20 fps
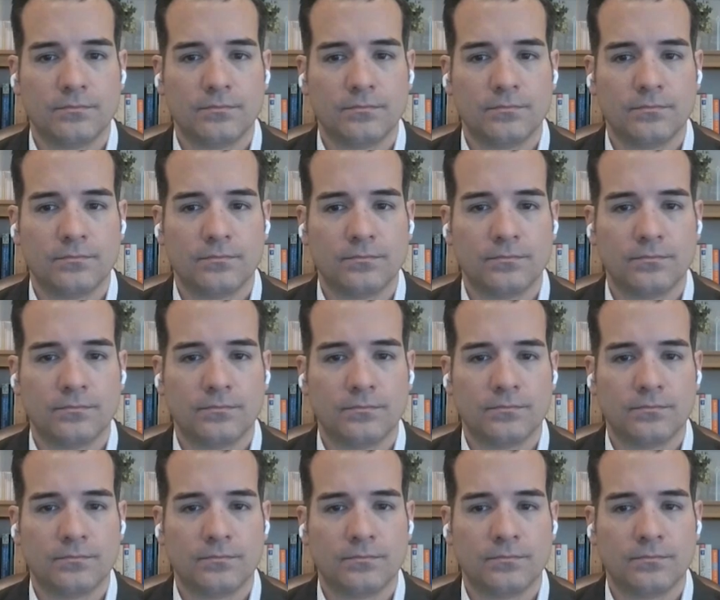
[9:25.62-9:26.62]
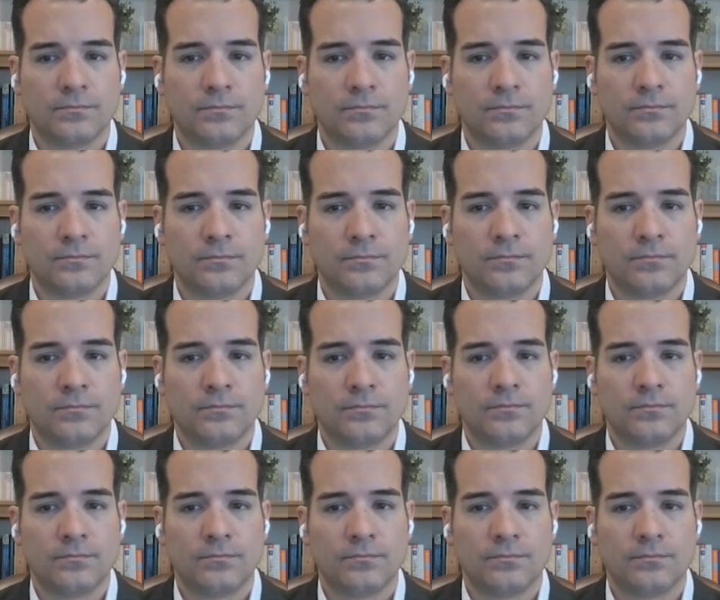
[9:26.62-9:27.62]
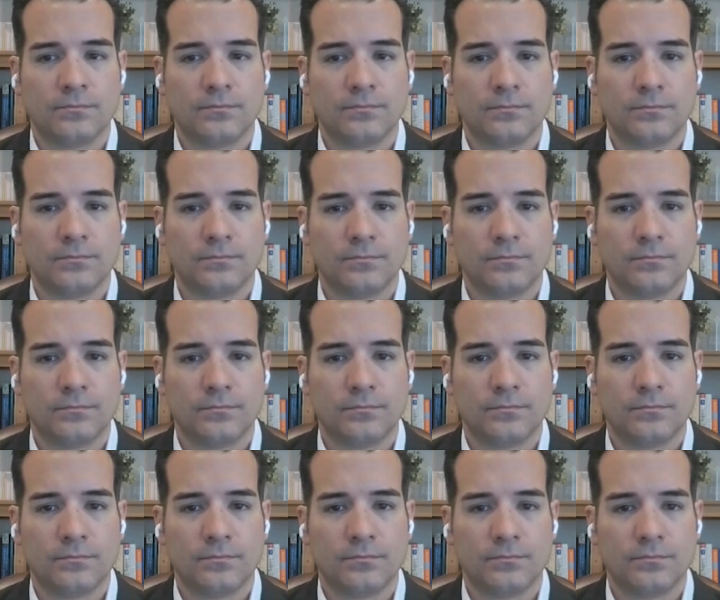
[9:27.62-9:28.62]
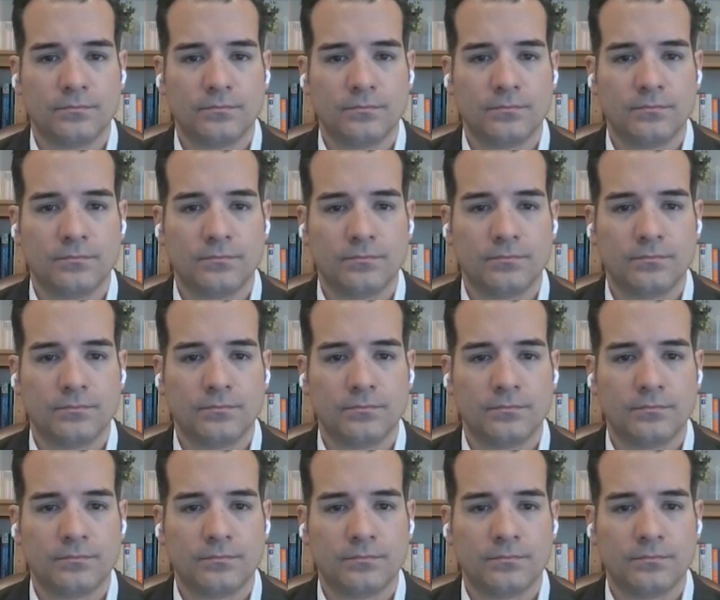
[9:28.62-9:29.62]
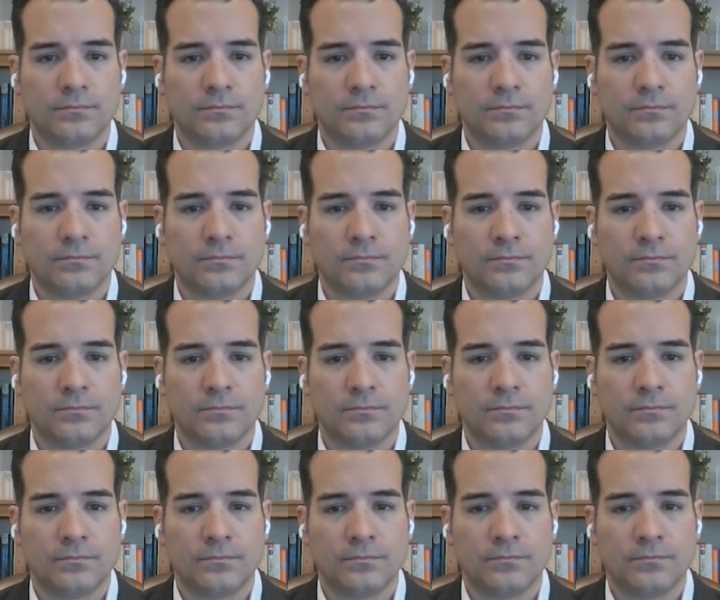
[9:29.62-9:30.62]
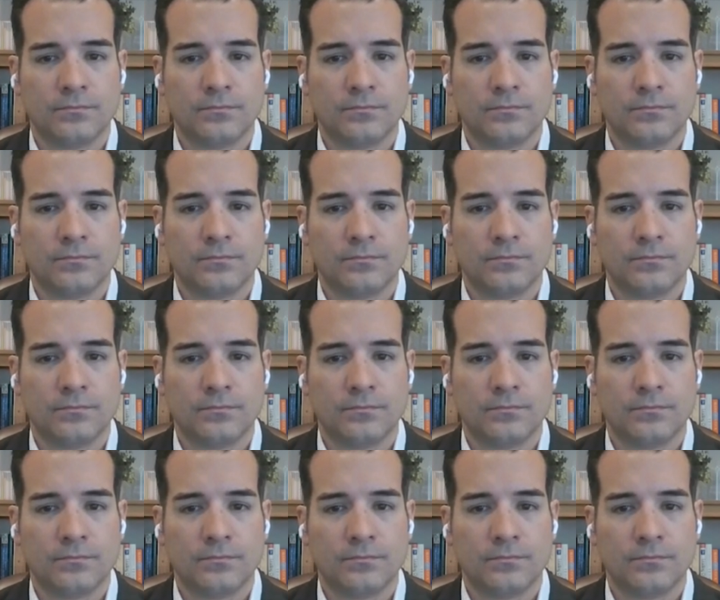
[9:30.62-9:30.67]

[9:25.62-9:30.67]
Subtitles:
No words are spoken by the person on screen.